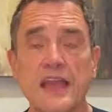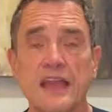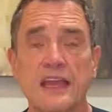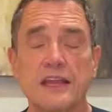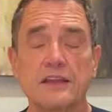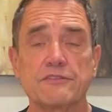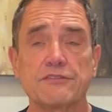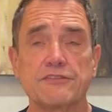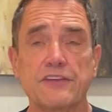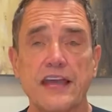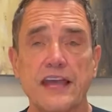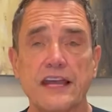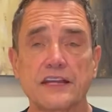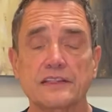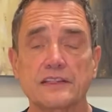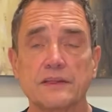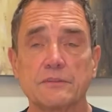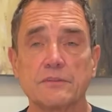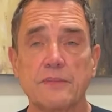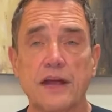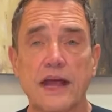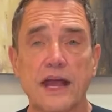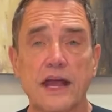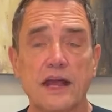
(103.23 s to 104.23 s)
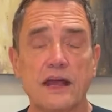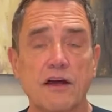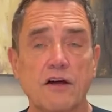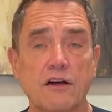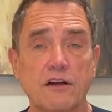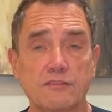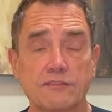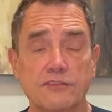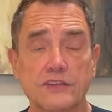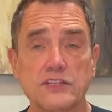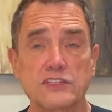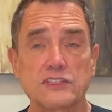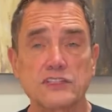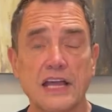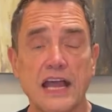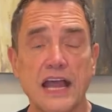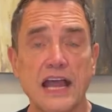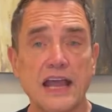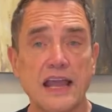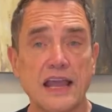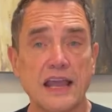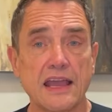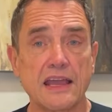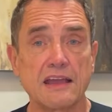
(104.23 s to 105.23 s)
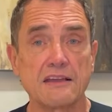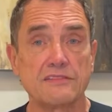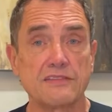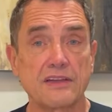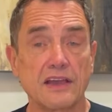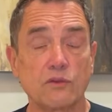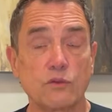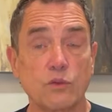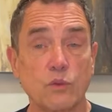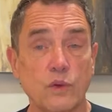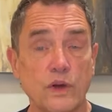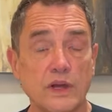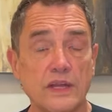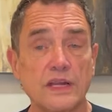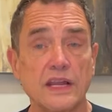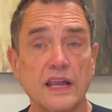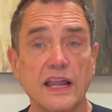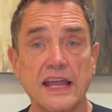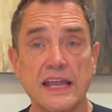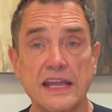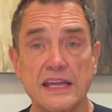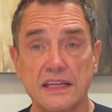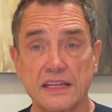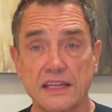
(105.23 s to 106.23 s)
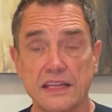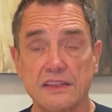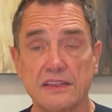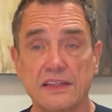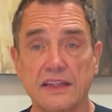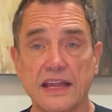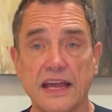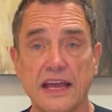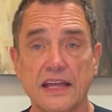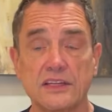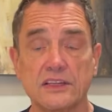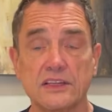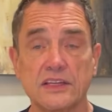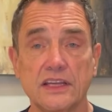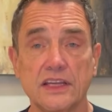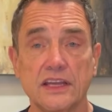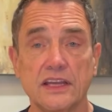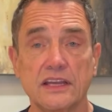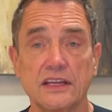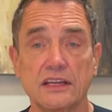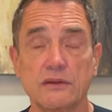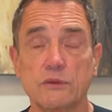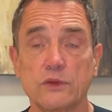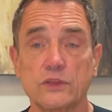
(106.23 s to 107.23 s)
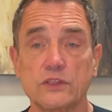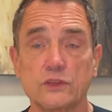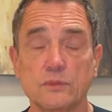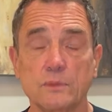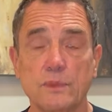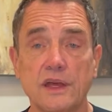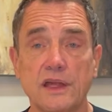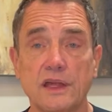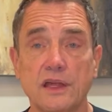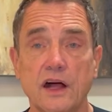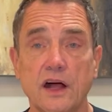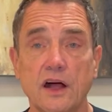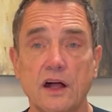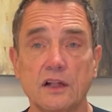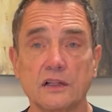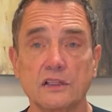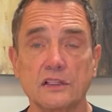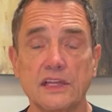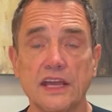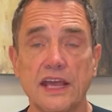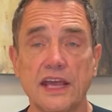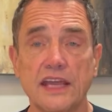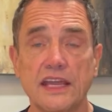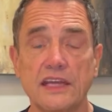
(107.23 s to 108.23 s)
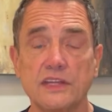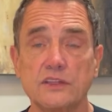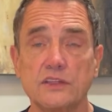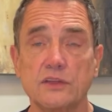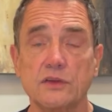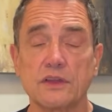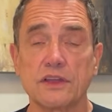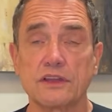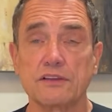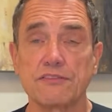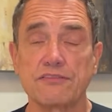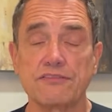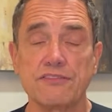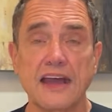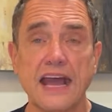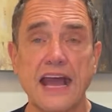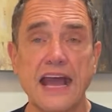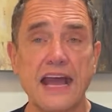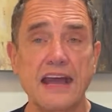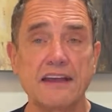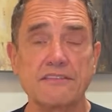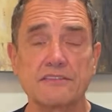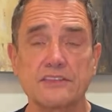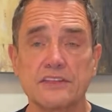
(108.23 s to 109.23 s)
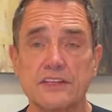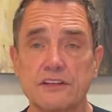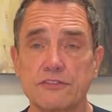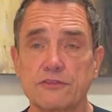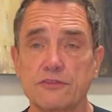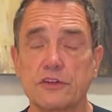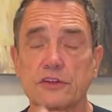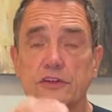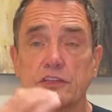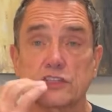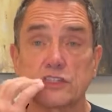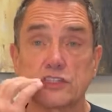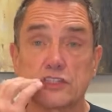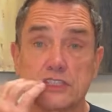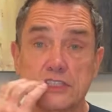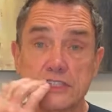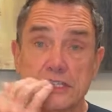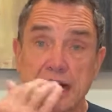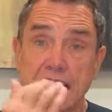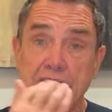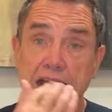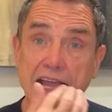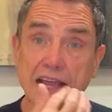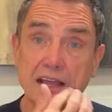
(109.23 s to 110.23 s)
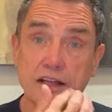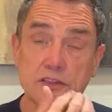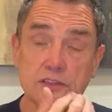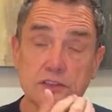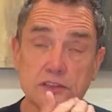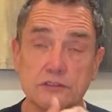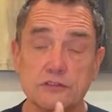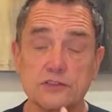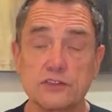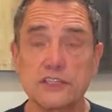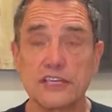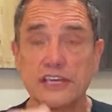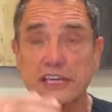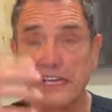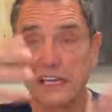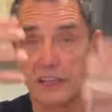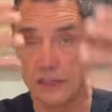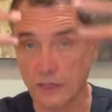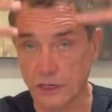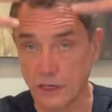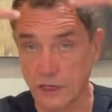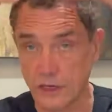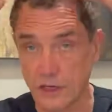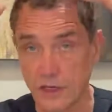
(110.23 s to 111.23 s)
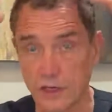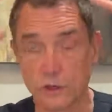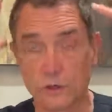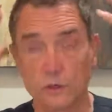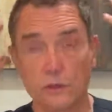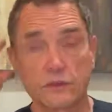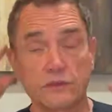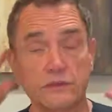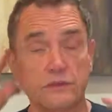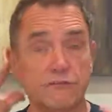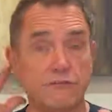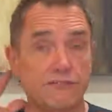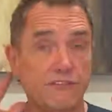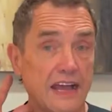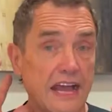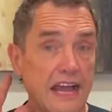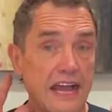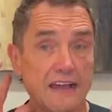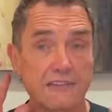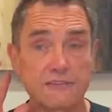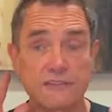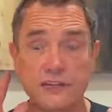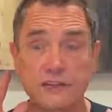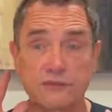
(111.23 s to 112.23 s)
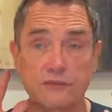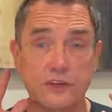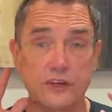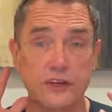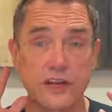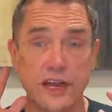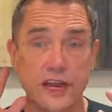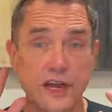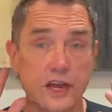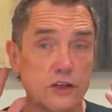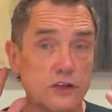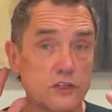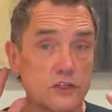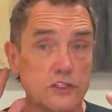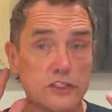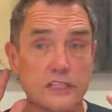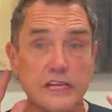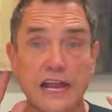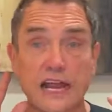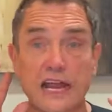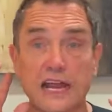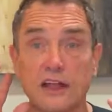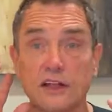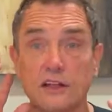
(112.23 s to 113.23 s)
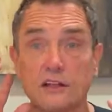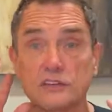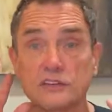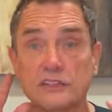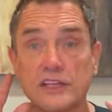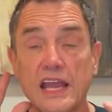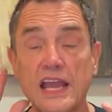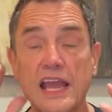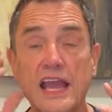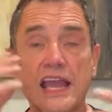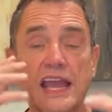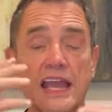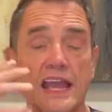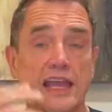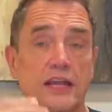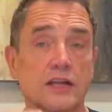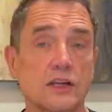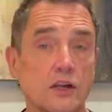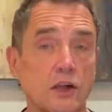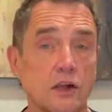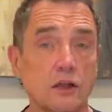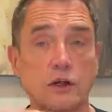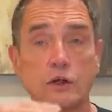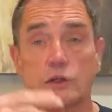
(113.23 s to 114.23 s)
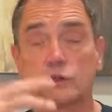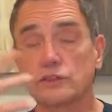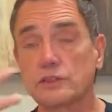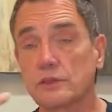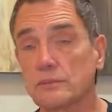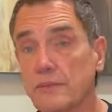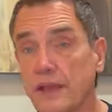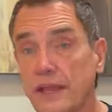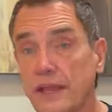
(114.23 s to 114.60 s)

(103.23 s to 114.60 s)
In fact, in my office, I have one lady that I did, and we spent all day doing 5 different styles of teeth along with 5 different hairstyles and clothes and